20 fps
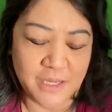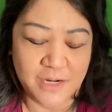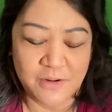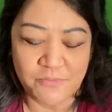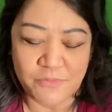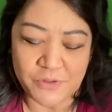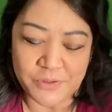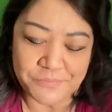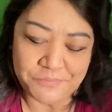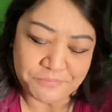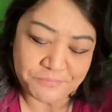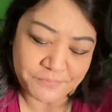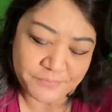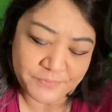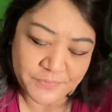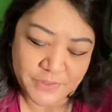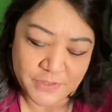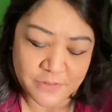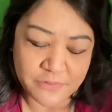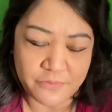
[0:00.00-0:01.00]
of a
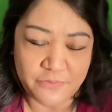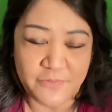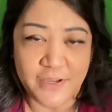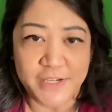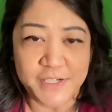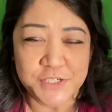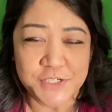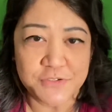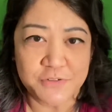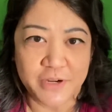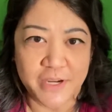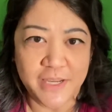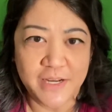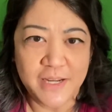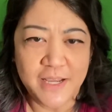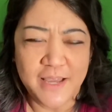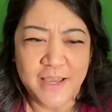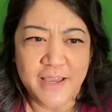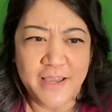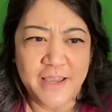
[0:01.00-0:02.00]
face, right?
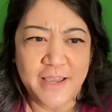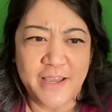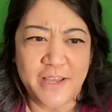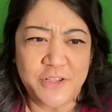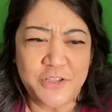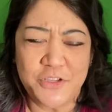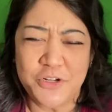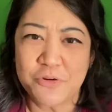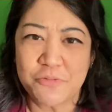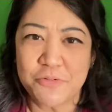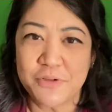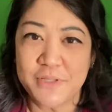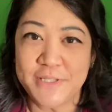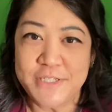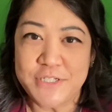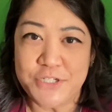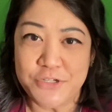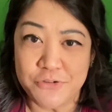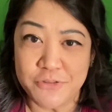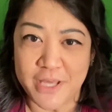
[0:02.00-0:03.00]
And you don't really
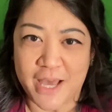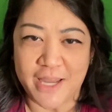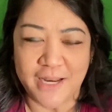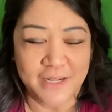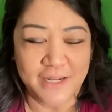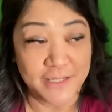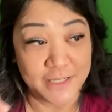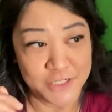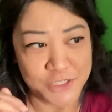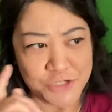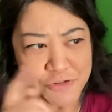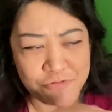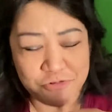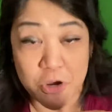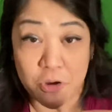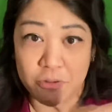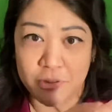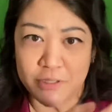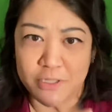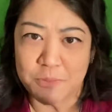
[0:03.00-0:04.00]
do that unless you
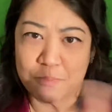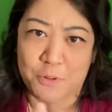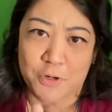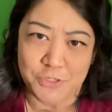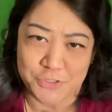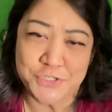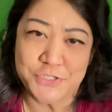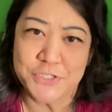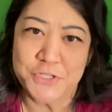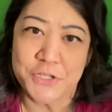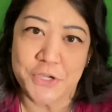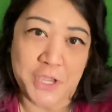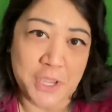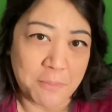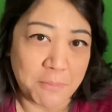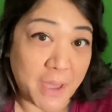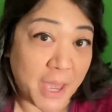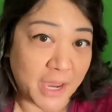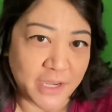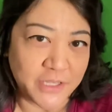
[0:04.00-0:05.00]
know that the person's looking
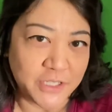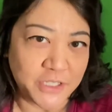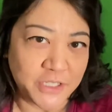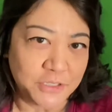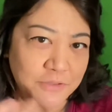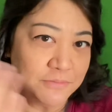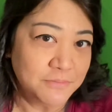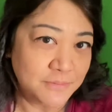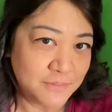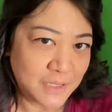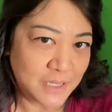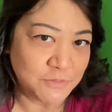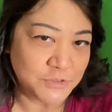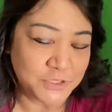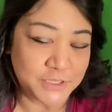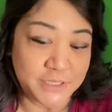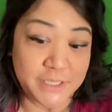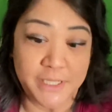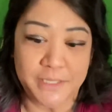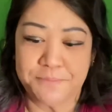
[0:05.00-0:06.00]
back at you. I'm
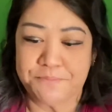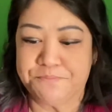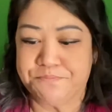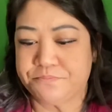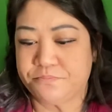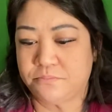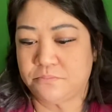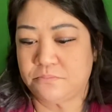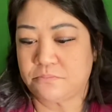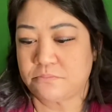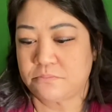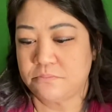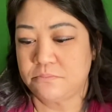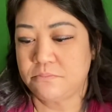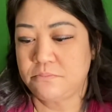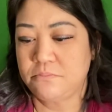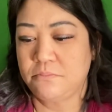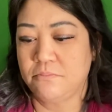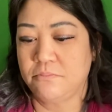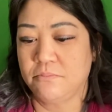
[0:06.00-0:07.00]
just saying.
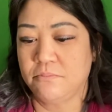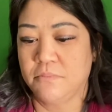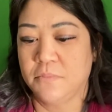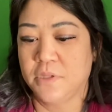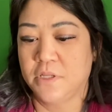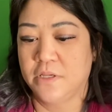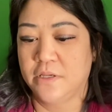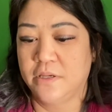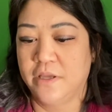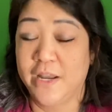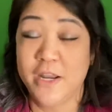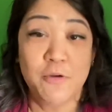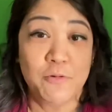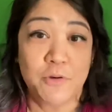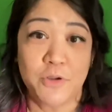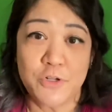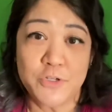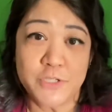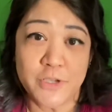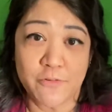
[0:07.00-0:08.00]

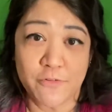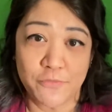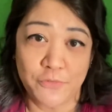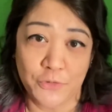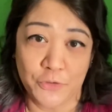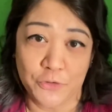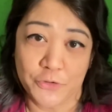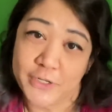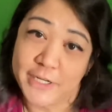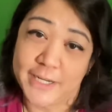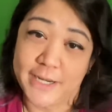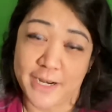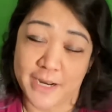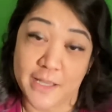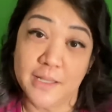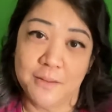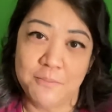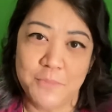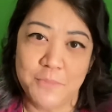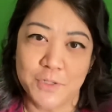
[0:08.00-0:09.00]
Anyone who's ever flirted in a
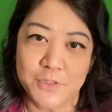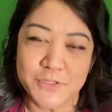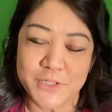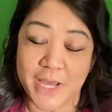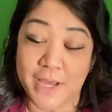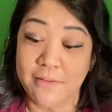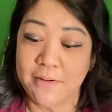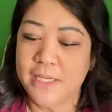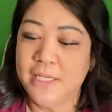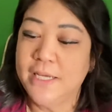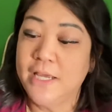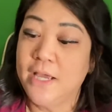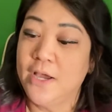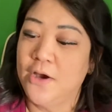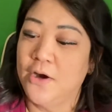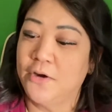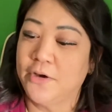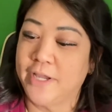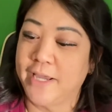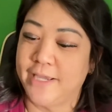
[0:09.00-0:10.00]
club knows that.
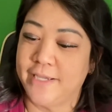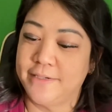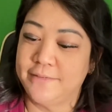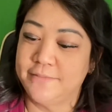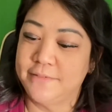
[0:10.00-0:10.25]
Okay,